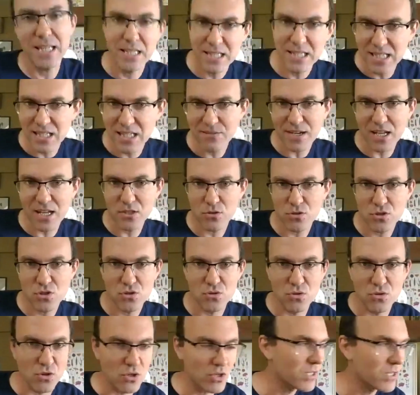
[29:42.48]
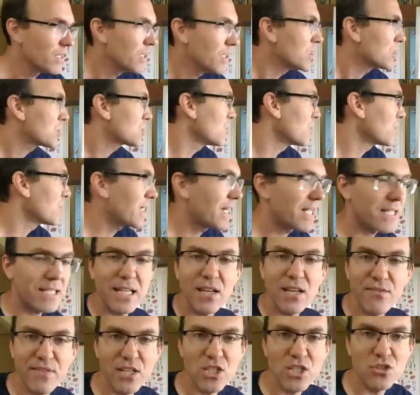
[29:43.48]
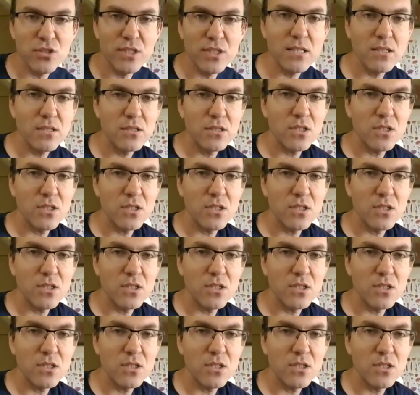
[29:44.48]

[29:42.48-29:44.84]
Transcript: key value store so that eventually,